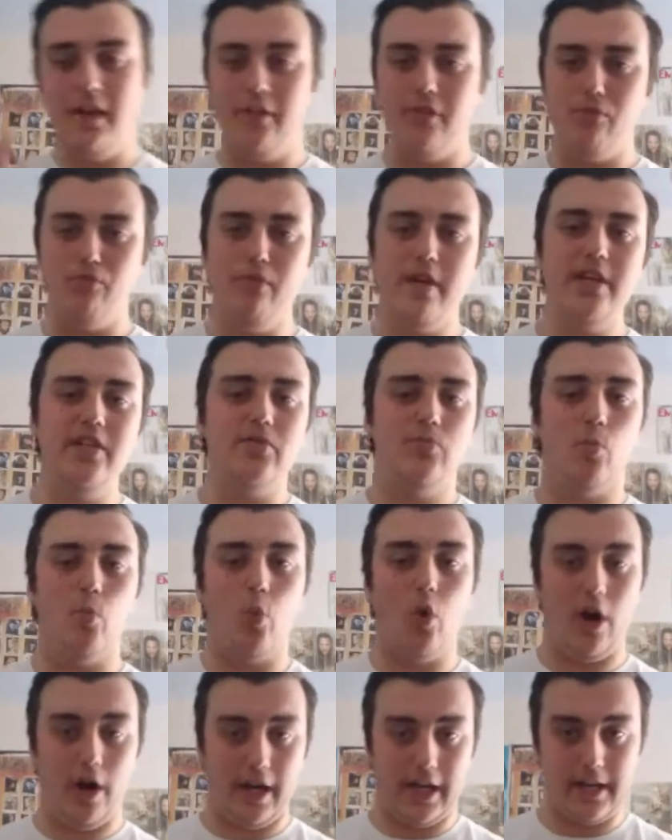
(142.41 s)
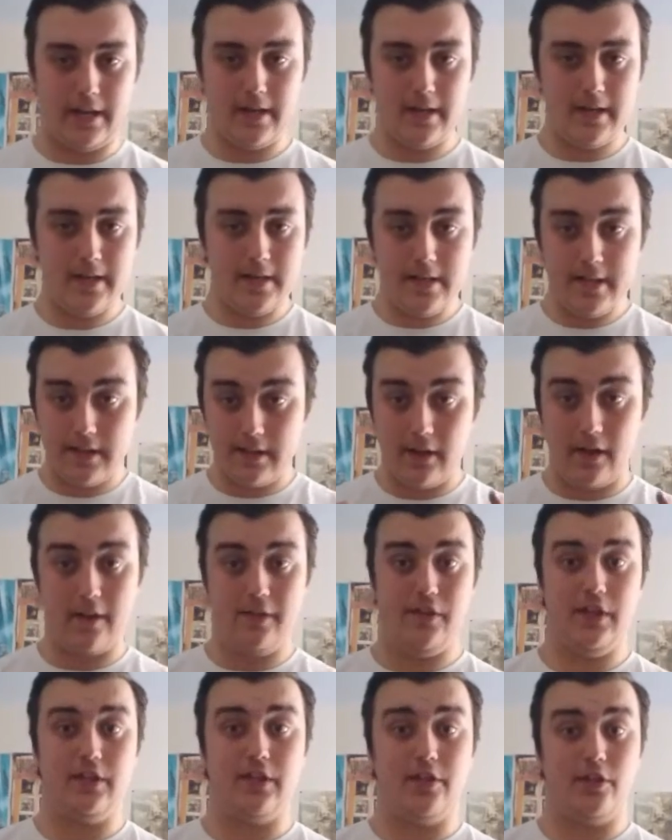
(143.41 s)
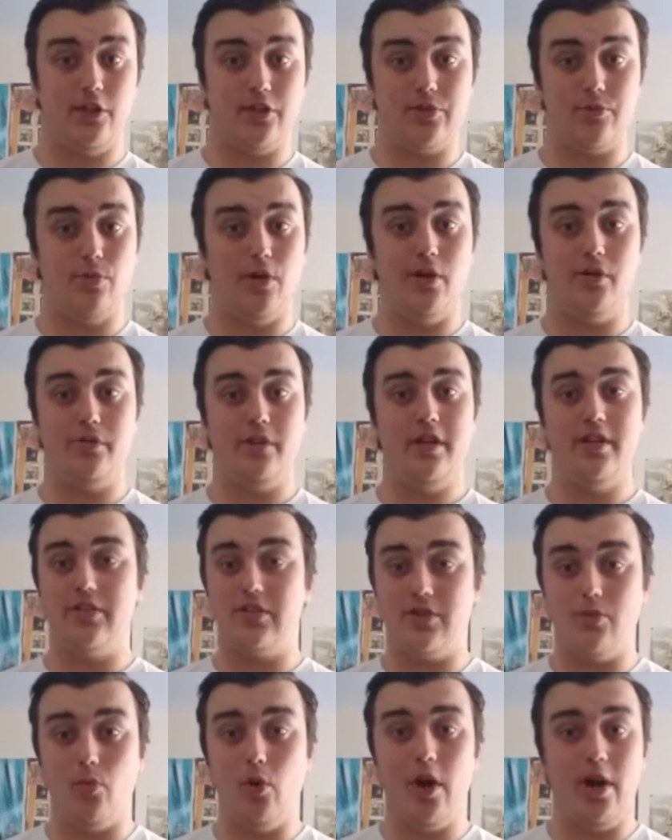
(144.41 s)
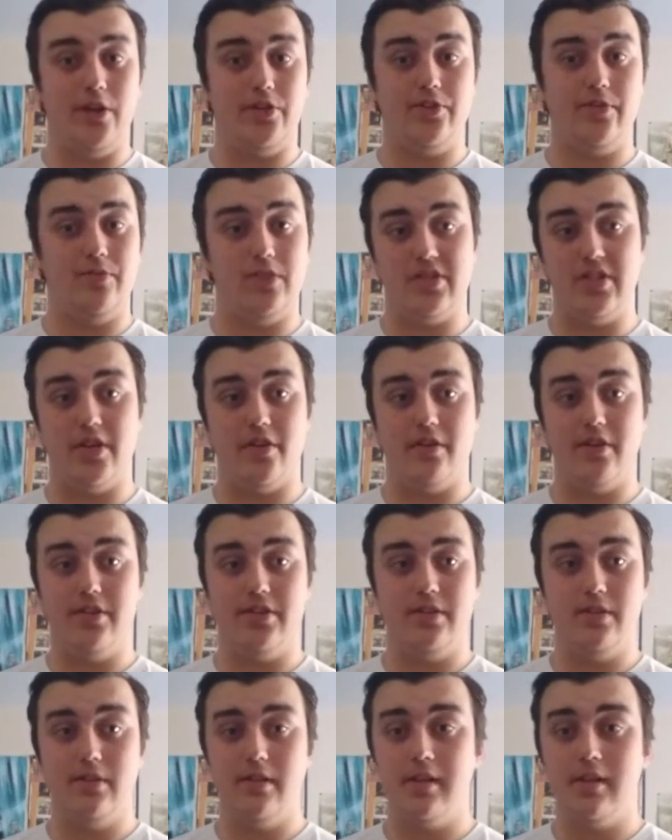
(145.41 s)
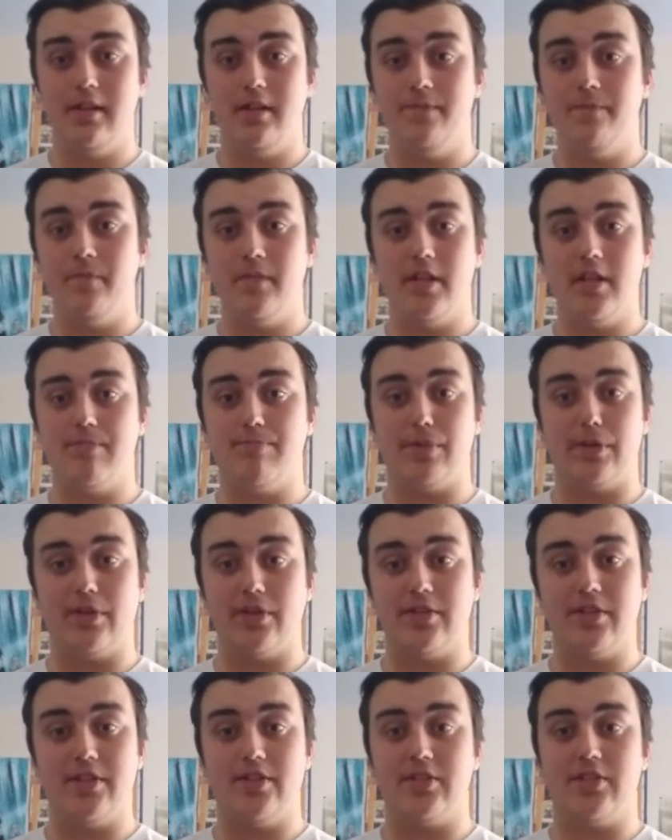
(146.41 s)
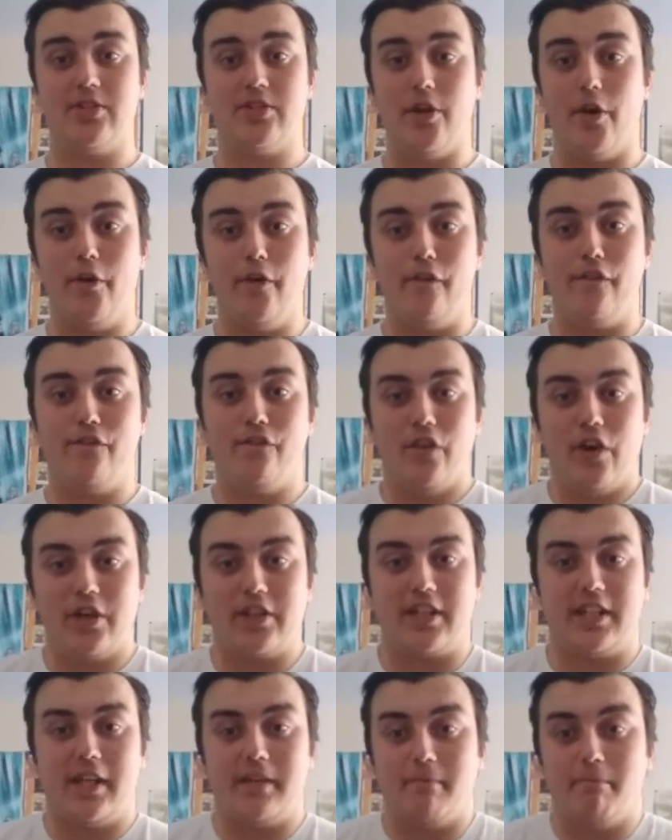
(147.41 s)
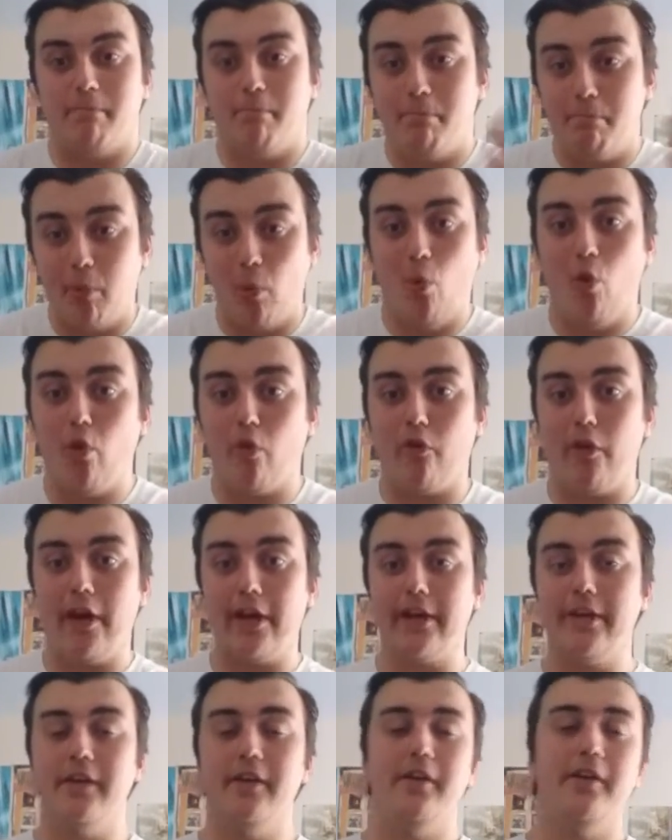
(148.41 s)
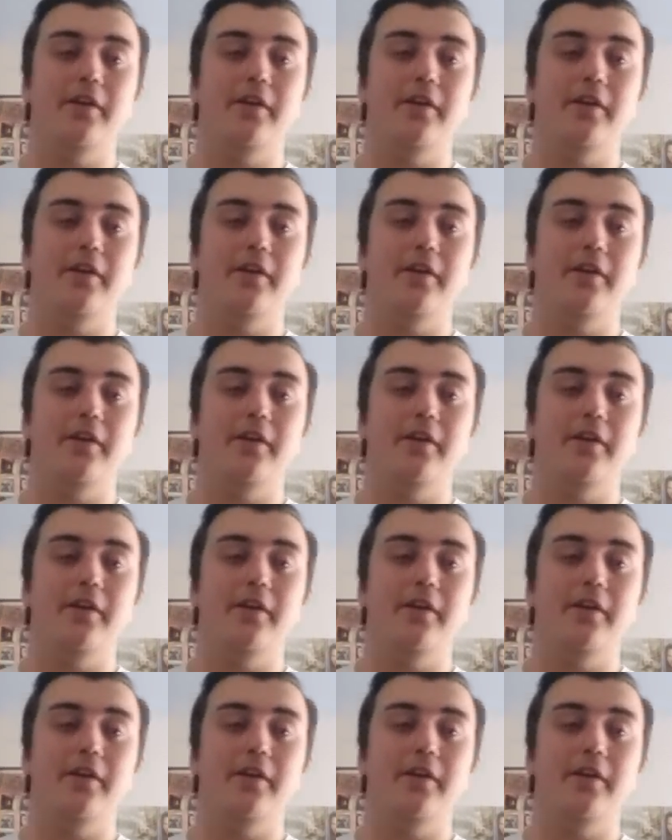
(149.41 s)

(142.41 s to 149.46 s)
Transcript: Now, the reason why I think The Lost World is the worst of the series is because it's so fucking boring.